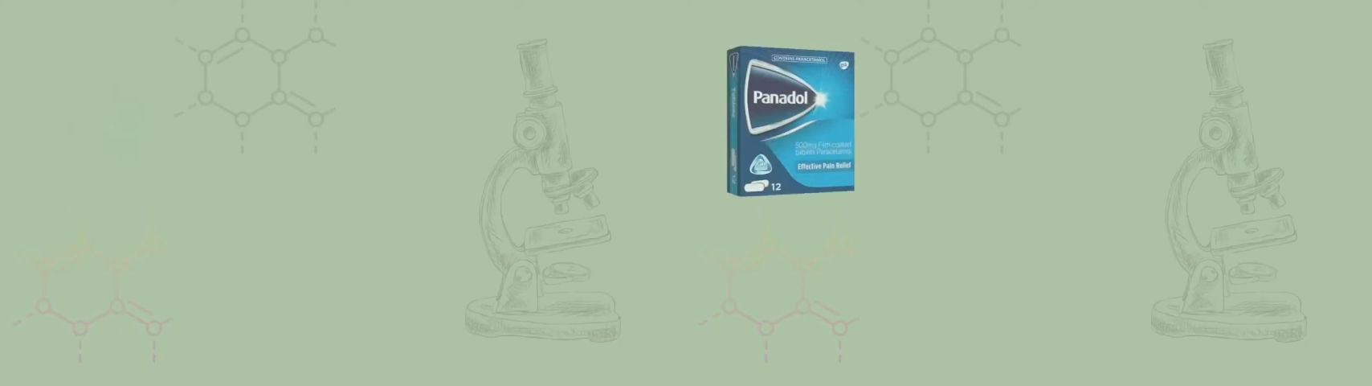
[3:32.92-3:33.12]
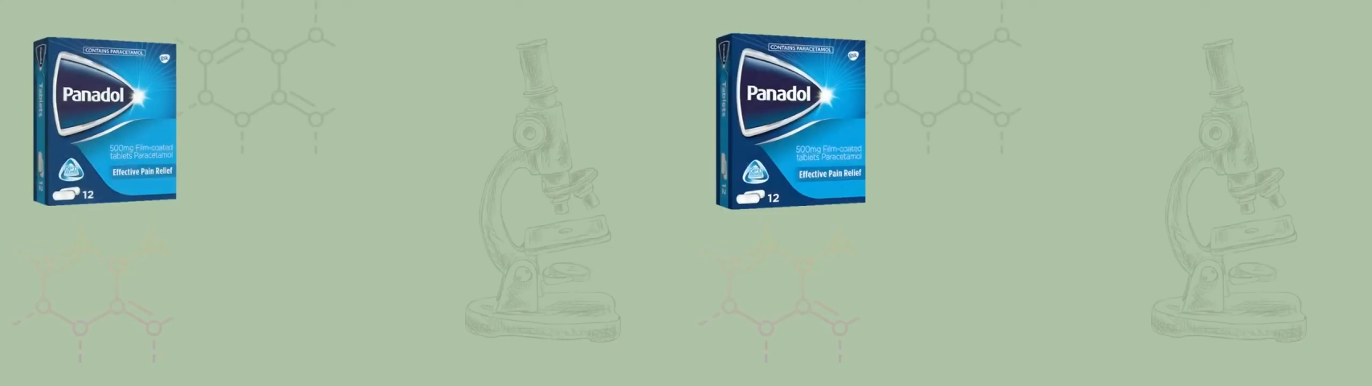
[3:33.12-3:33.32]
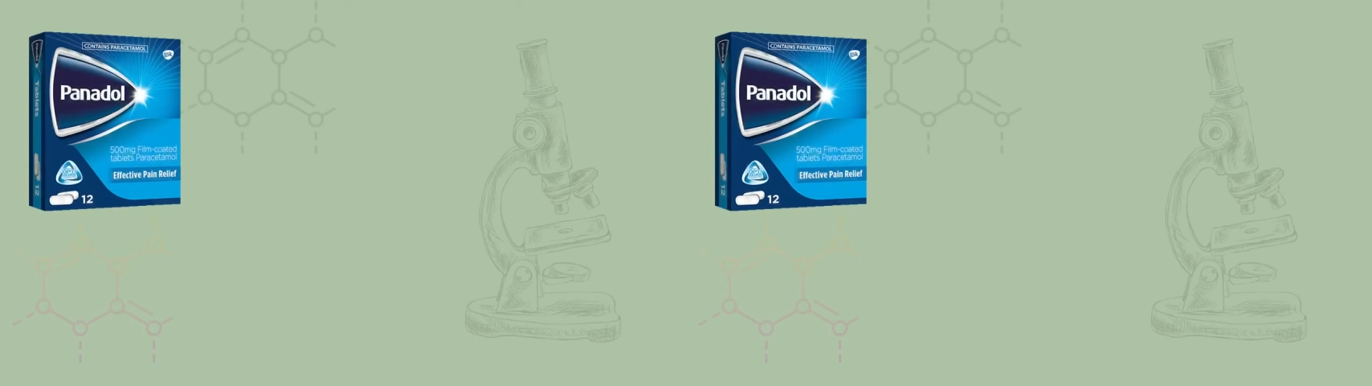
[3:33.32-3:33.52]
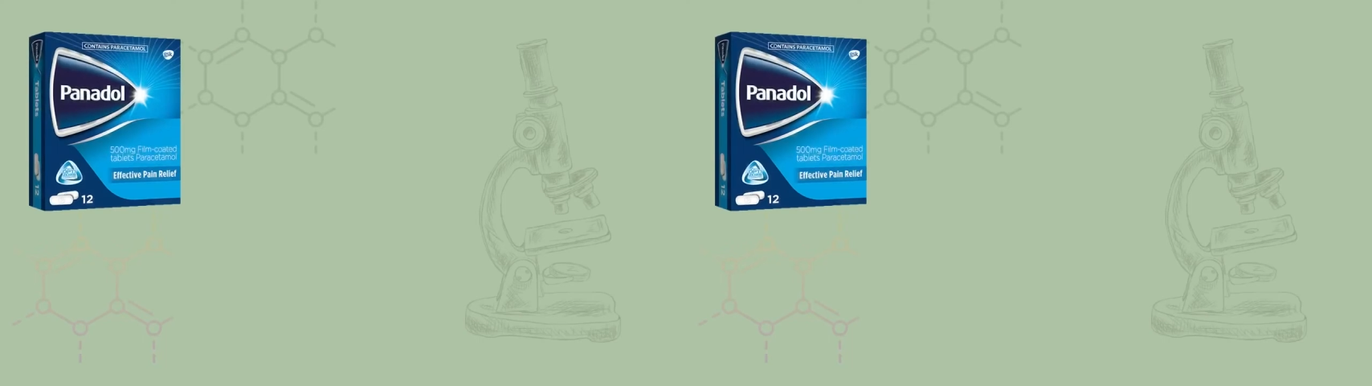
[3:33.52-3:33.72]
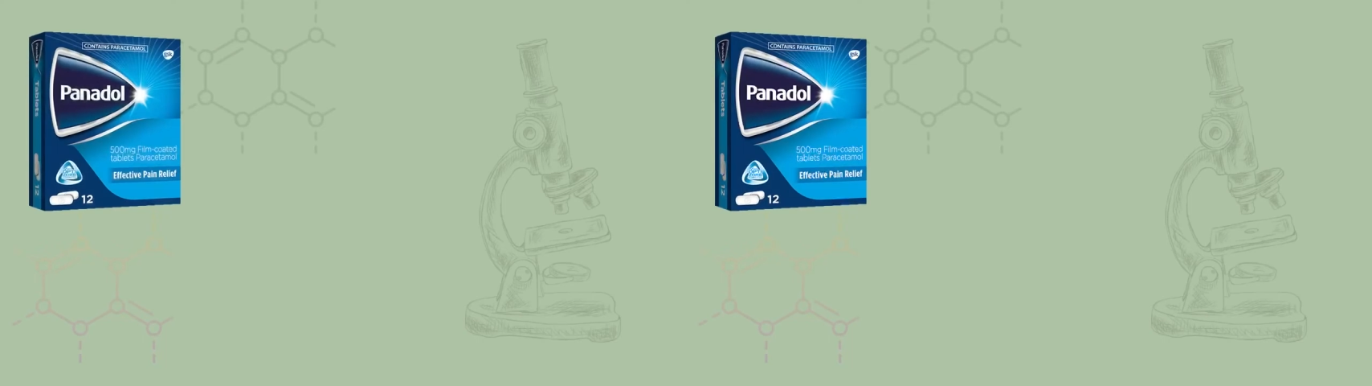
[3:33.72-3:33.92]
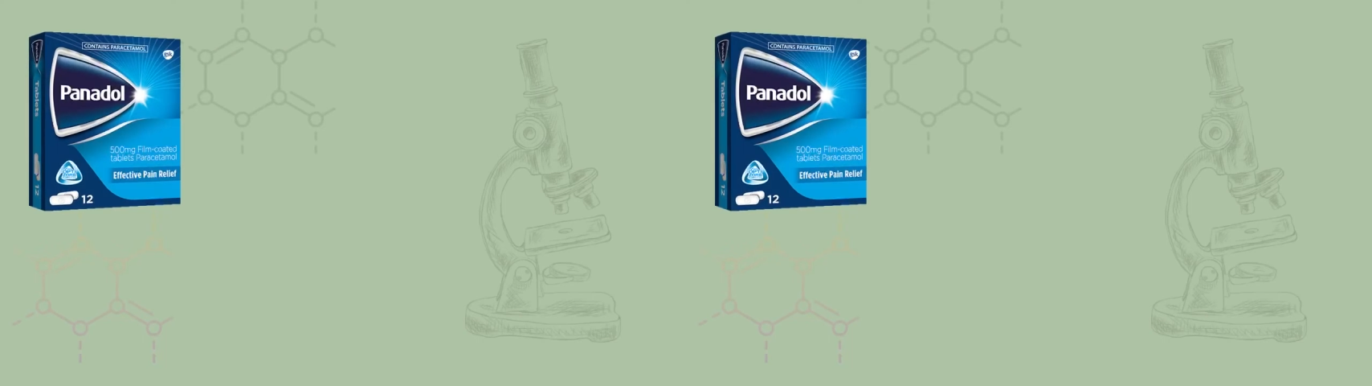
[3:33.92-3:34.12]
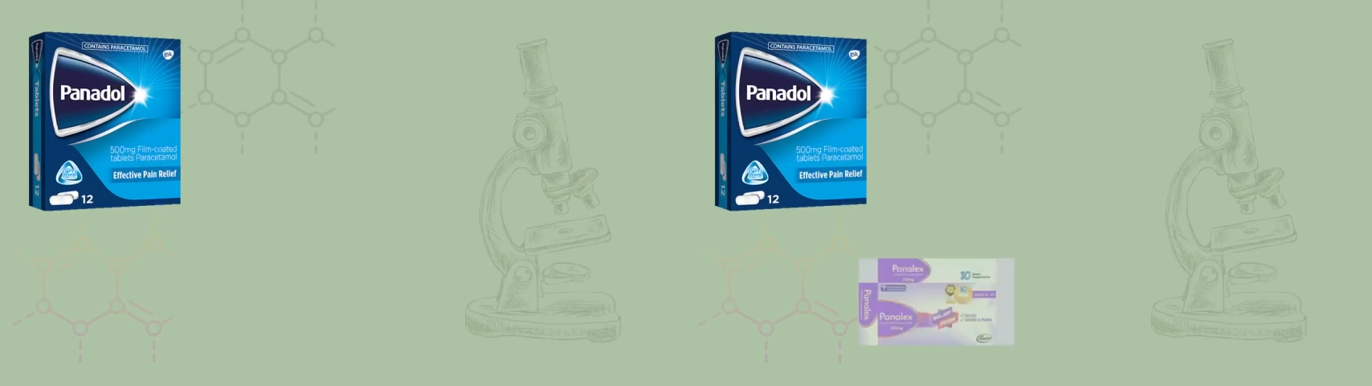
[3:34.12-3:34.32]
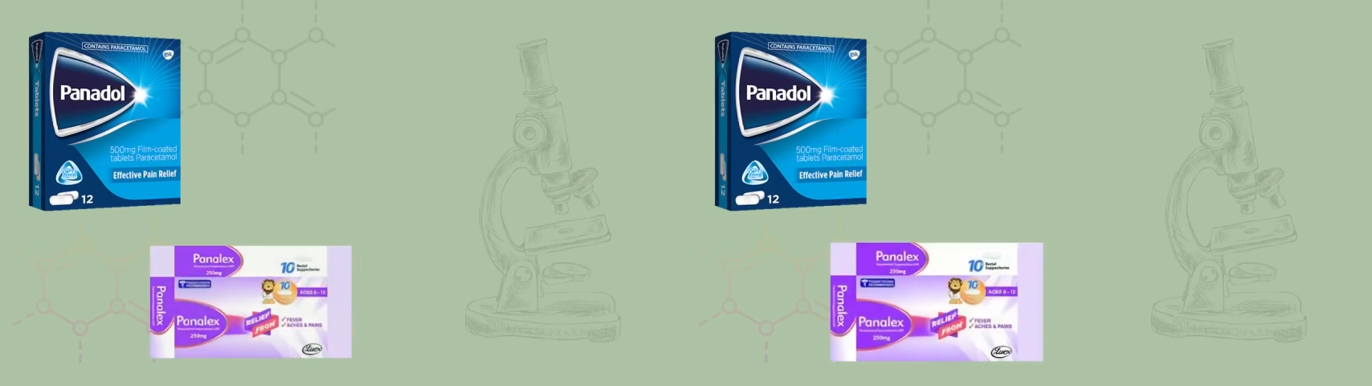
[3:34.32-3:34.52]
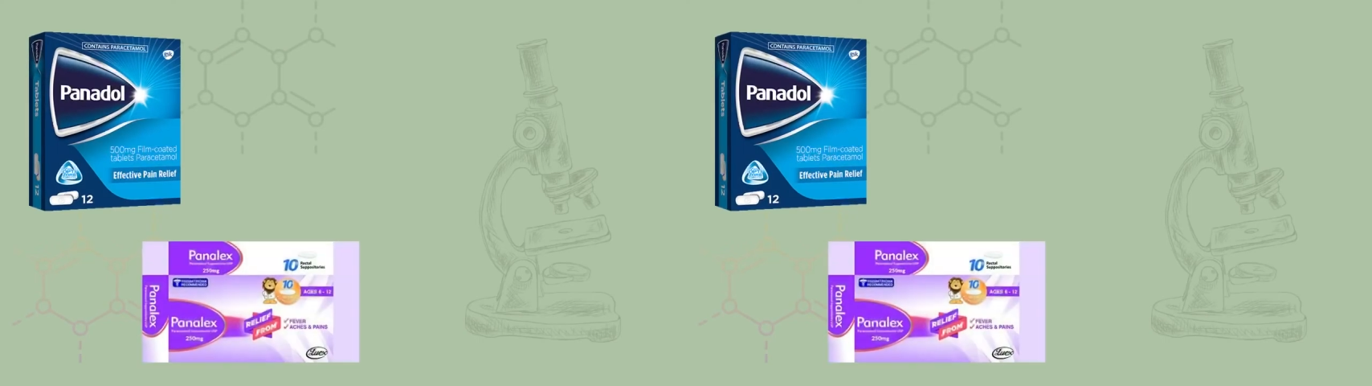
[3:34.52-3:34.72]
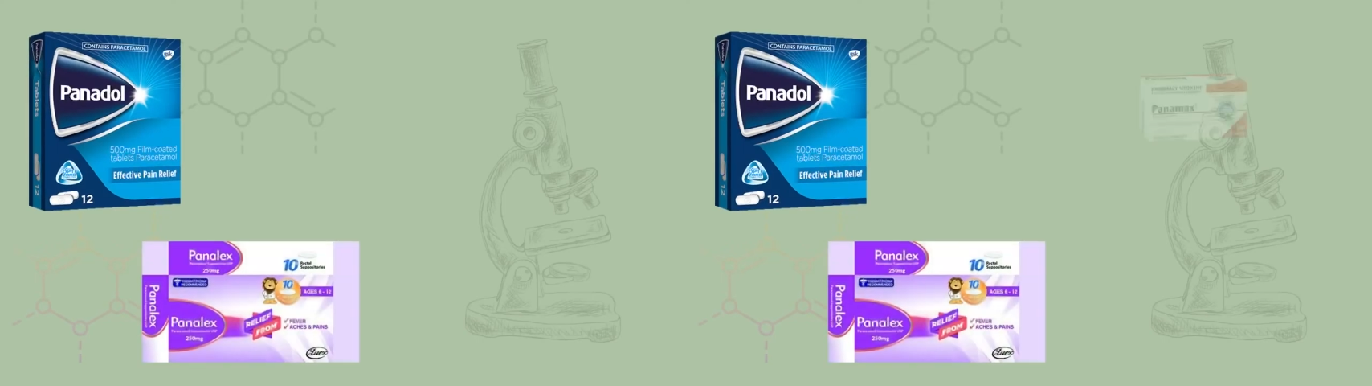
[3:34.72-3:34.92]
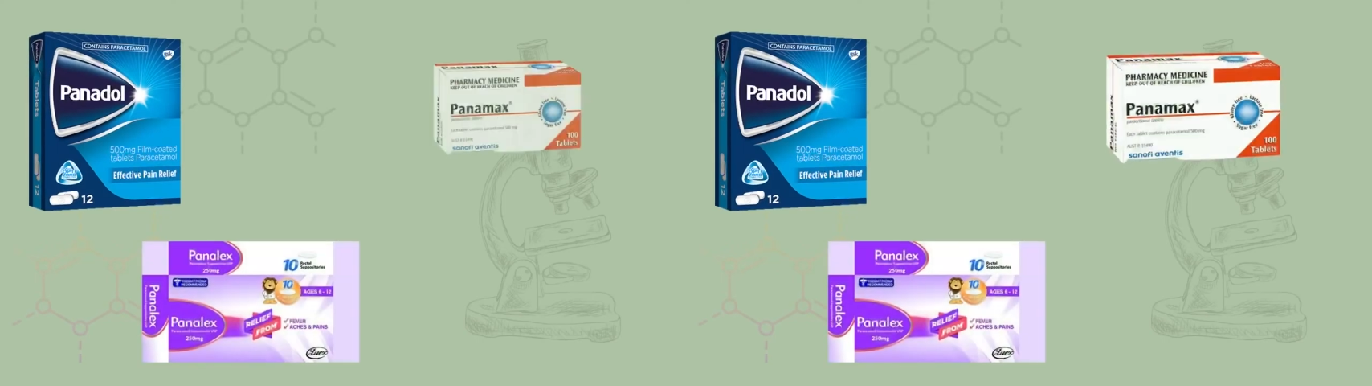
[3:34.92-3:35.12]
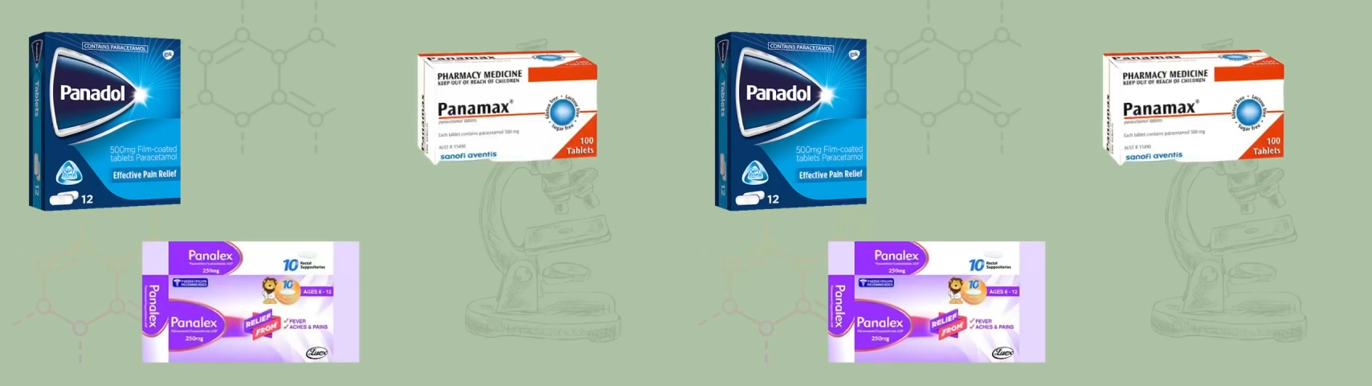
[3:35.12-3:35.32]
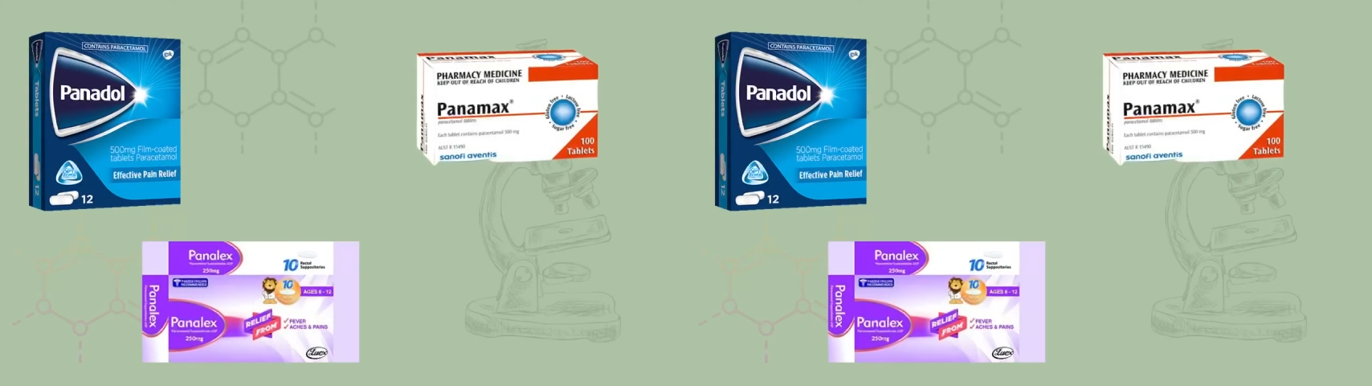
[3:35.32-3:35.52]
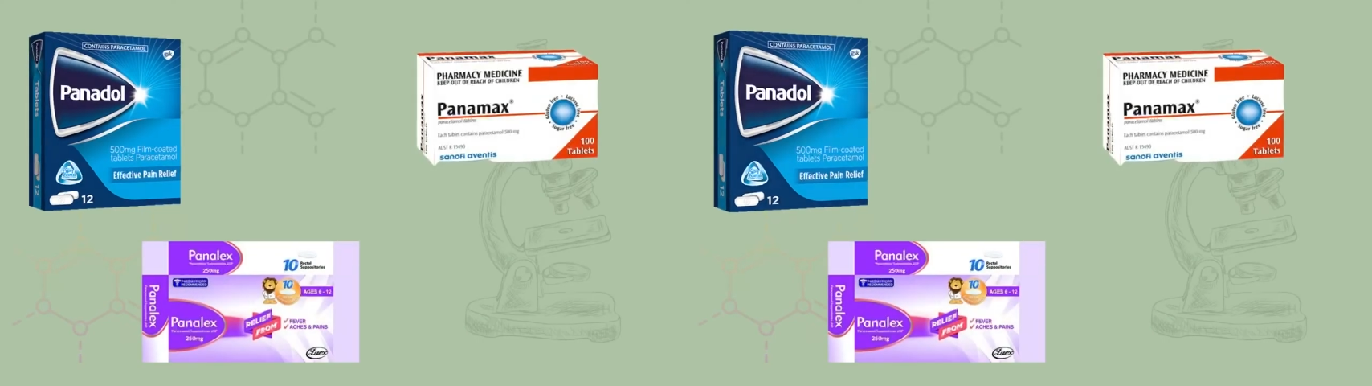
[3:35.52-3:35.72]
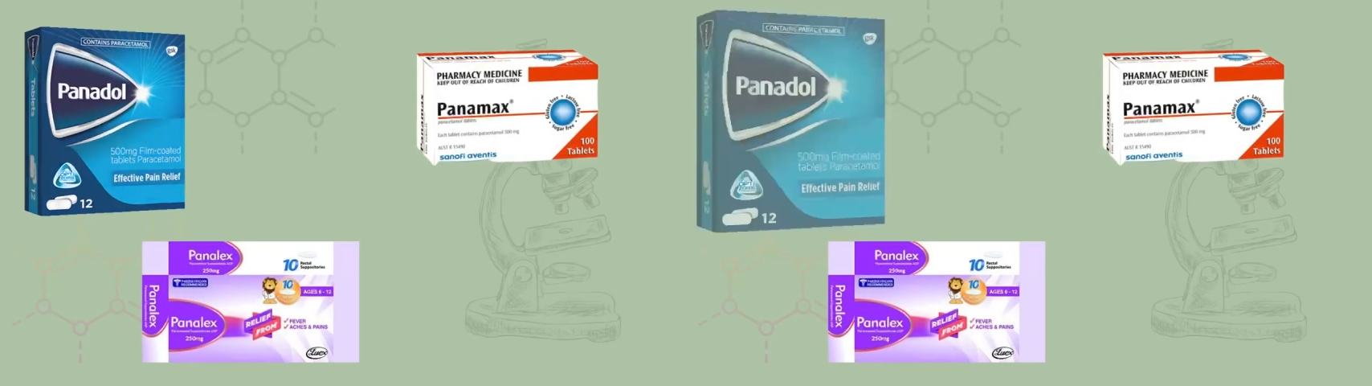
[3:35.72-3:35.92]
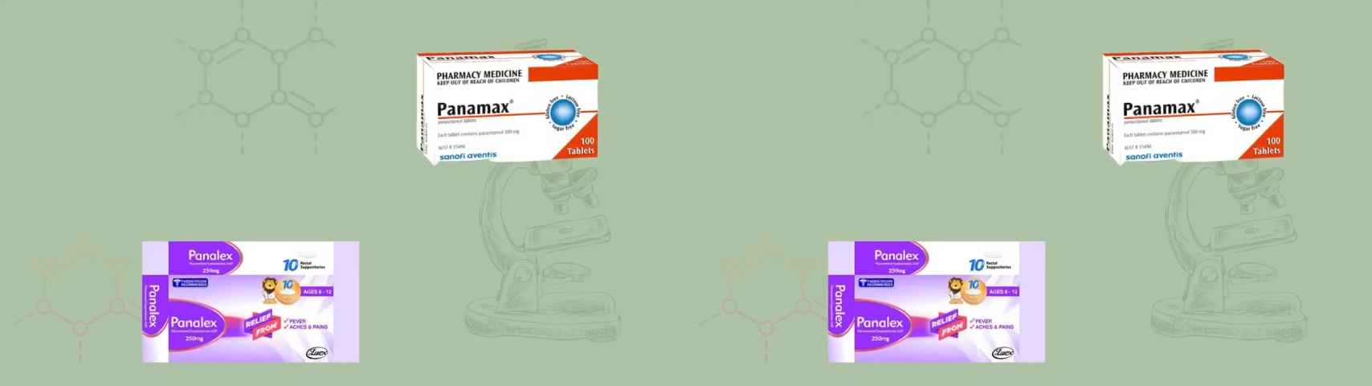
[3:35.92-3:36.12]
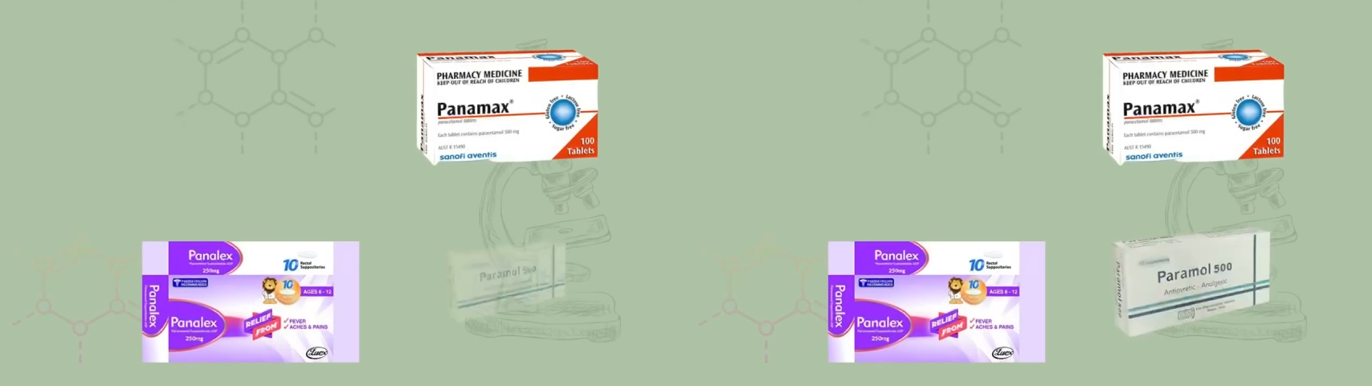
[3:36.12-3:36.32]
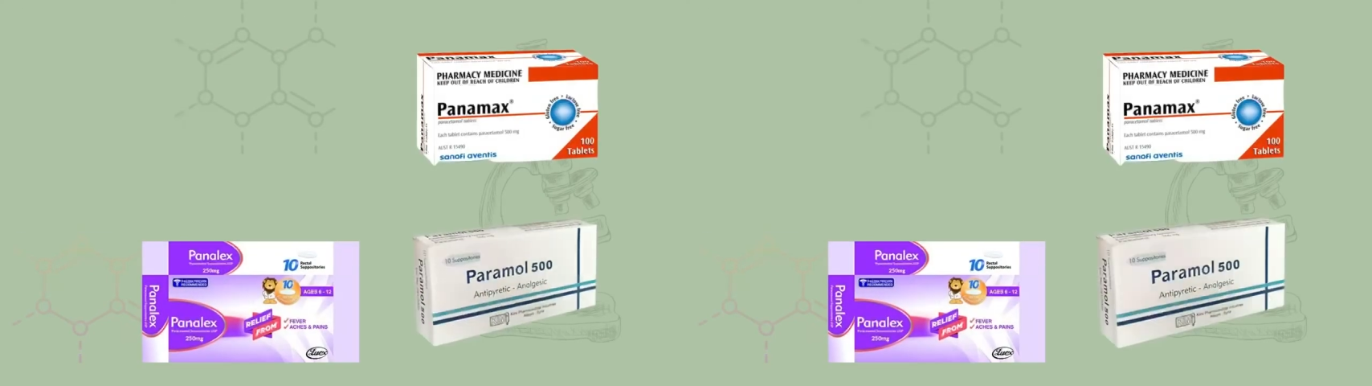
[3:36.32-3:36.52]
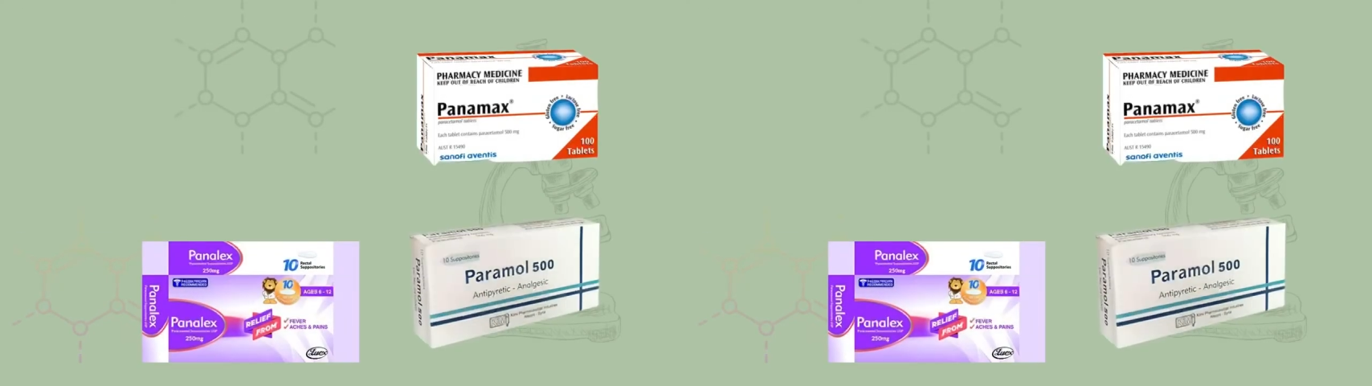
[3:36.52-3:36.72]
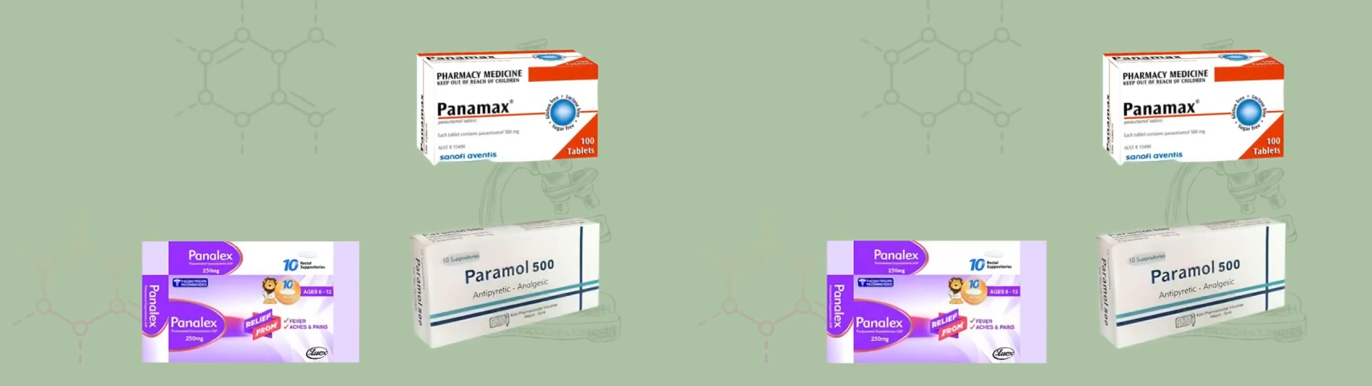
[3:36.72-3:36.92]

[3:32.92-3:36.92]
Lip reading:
[unreadable: no face in view]